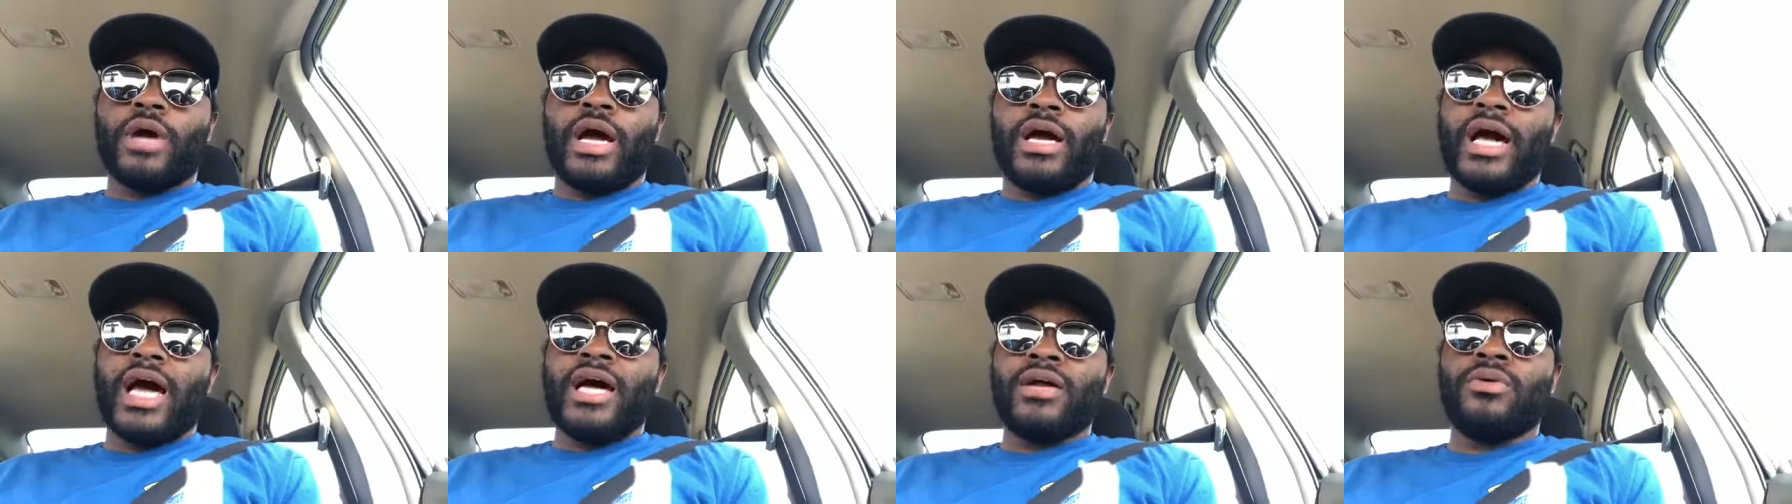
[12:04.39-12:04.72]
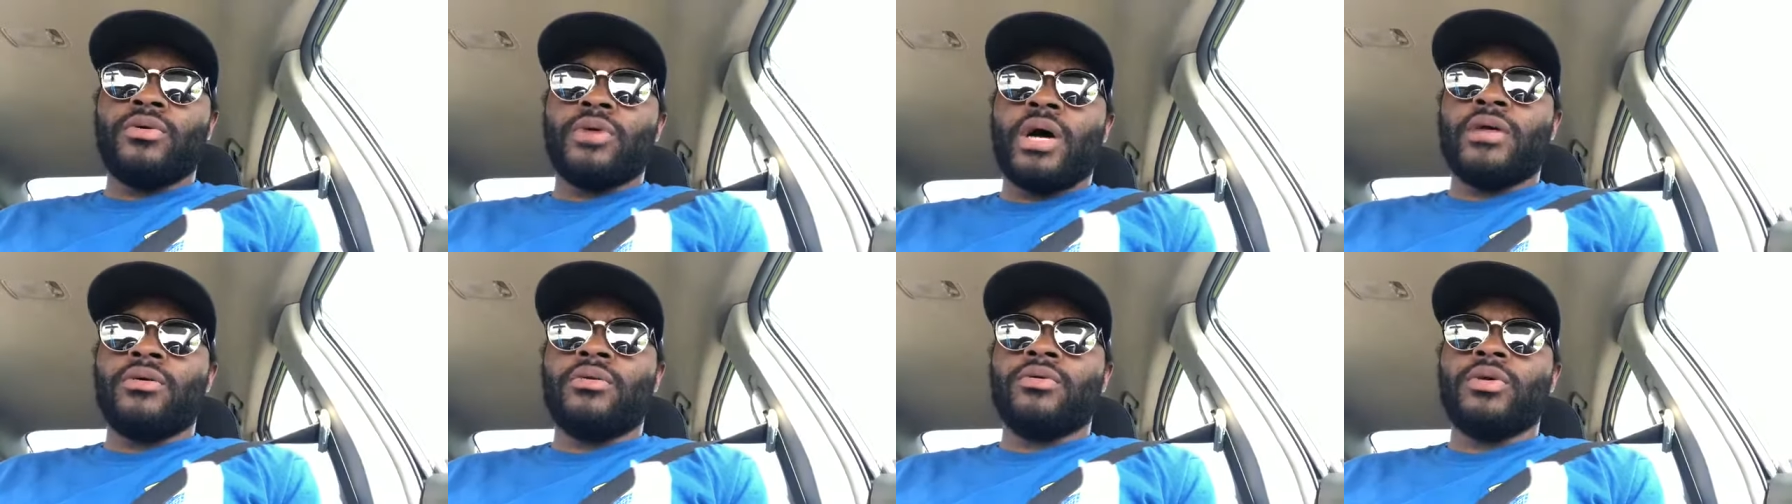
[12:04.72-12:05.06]
I, I
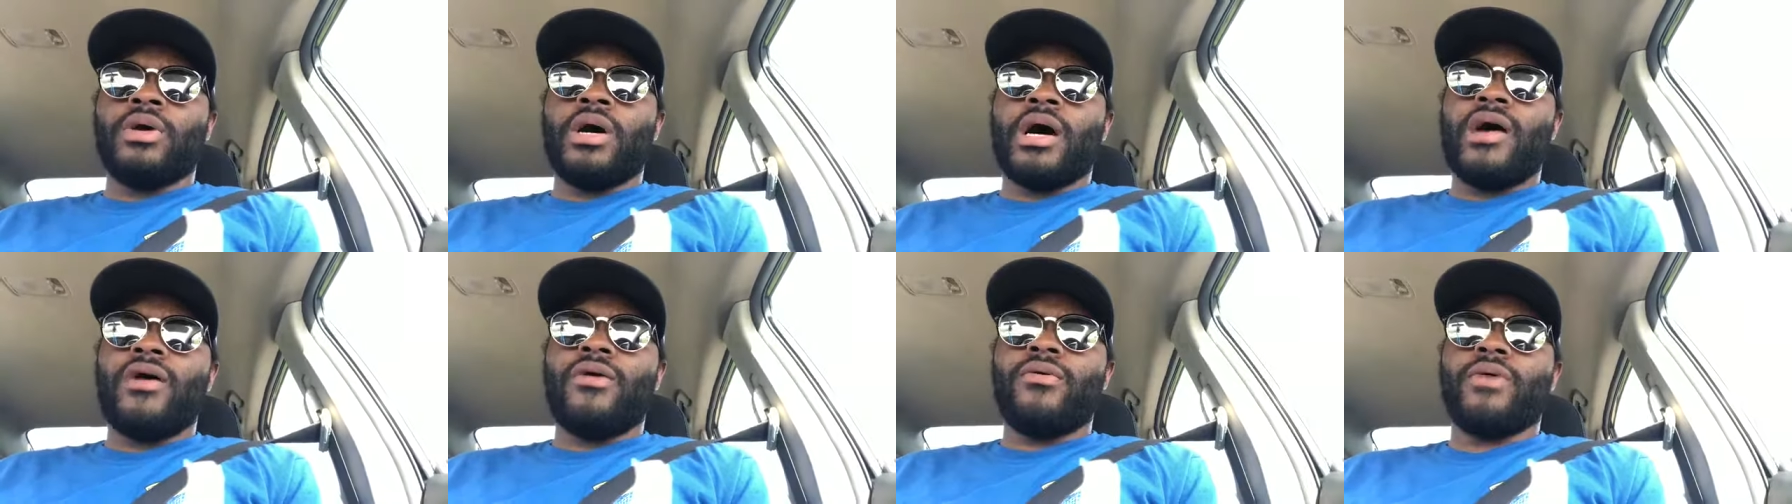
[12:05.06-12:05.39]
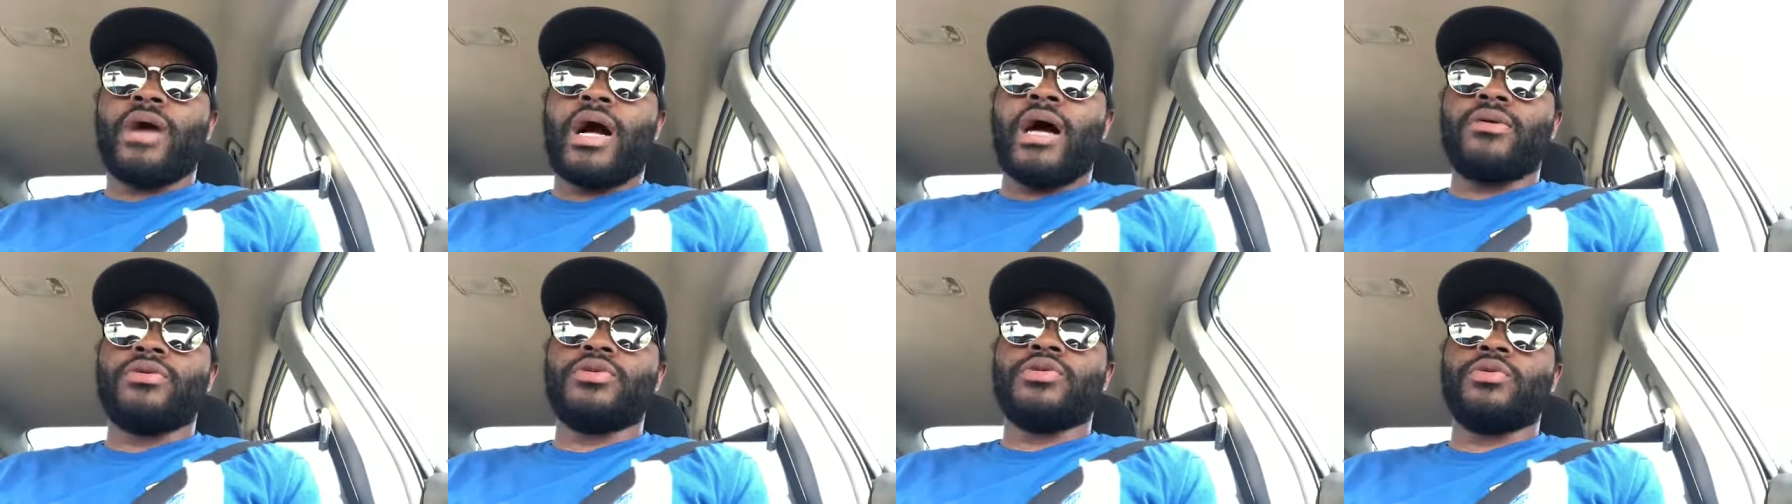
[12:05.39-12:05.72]
don't I don't know how
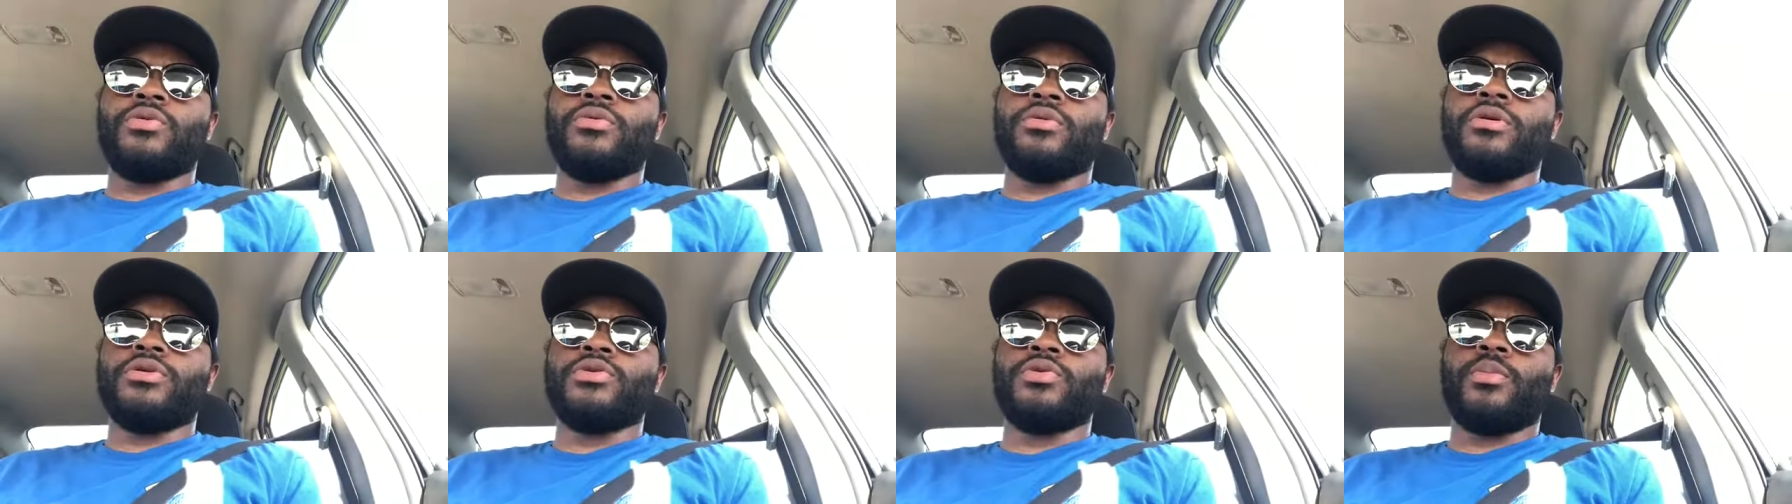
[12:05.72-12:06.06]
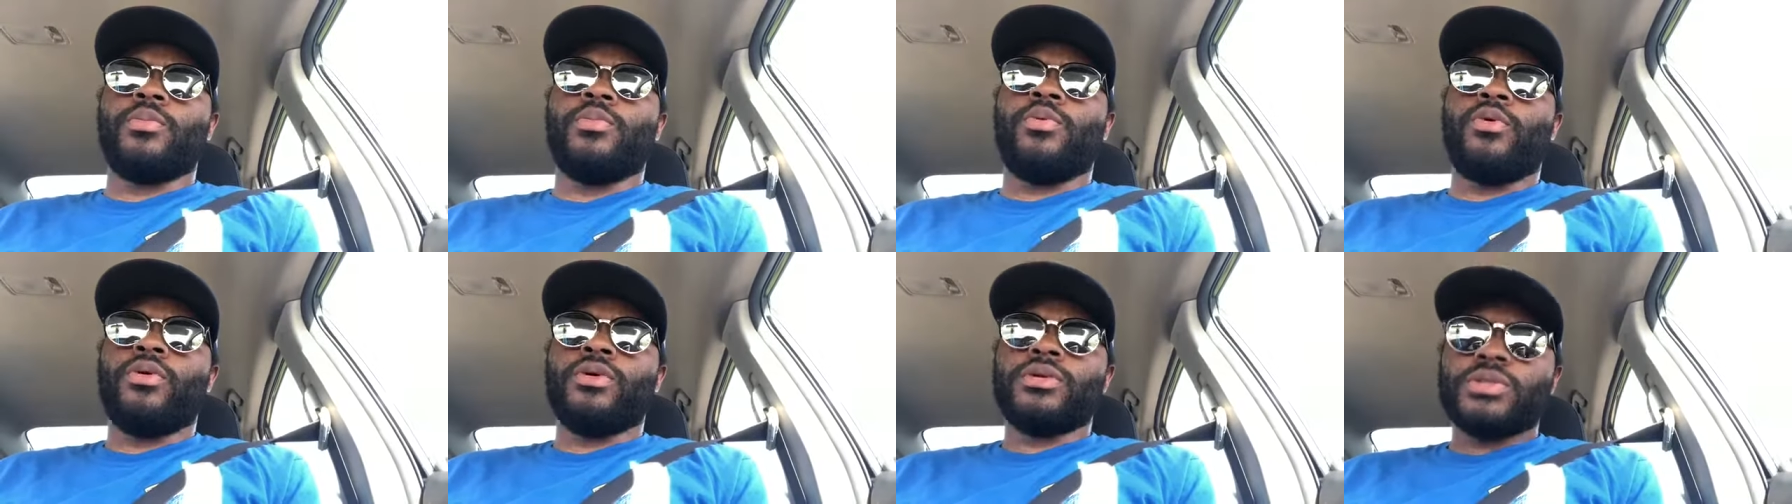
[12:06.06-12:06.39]
how true those
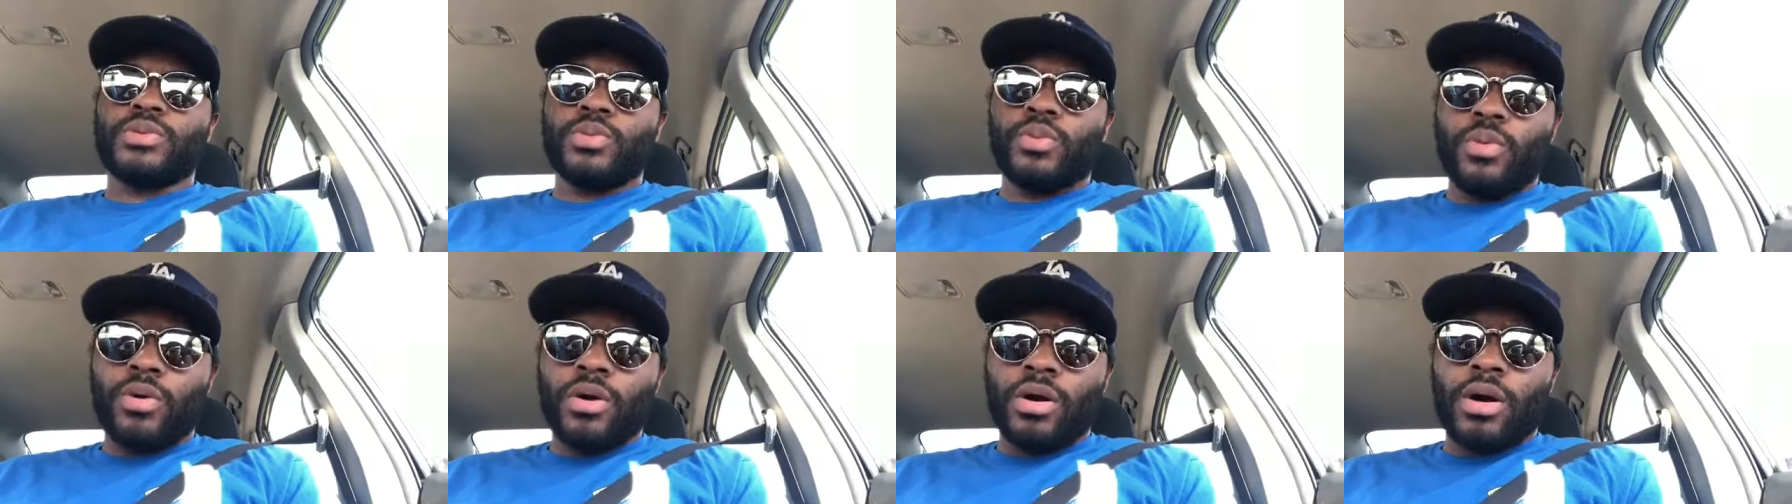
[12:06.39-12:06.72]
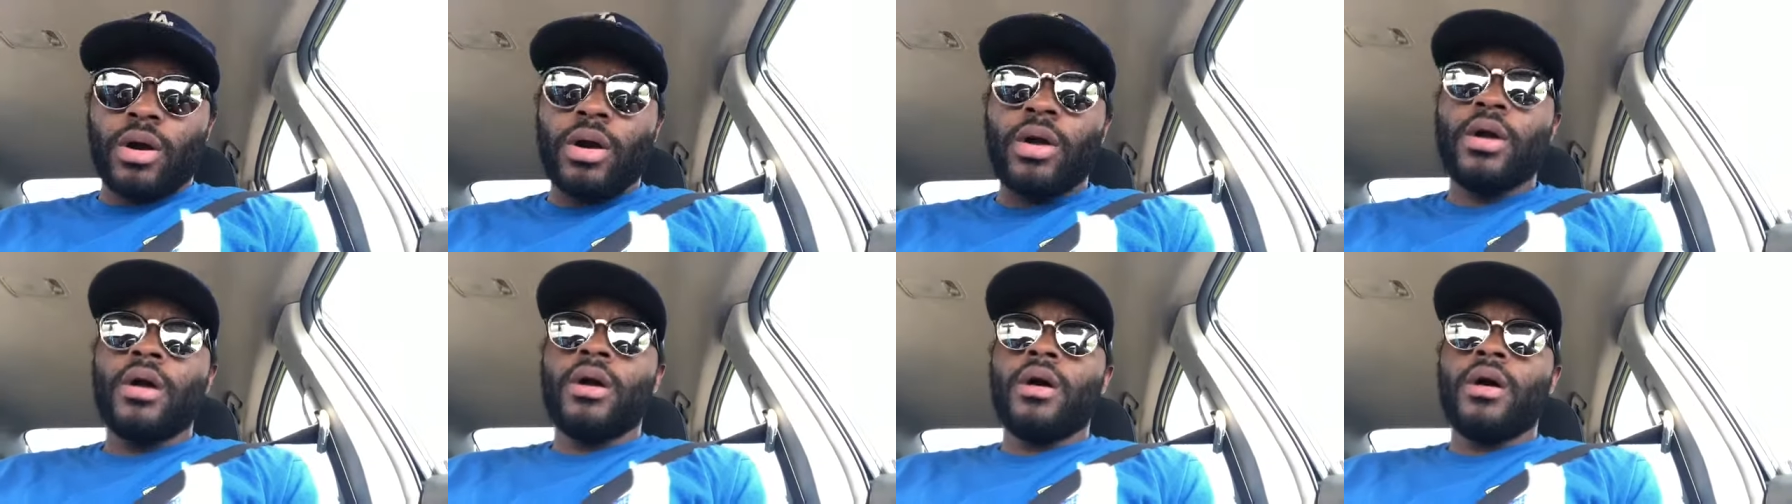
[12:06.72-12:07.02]
reports were,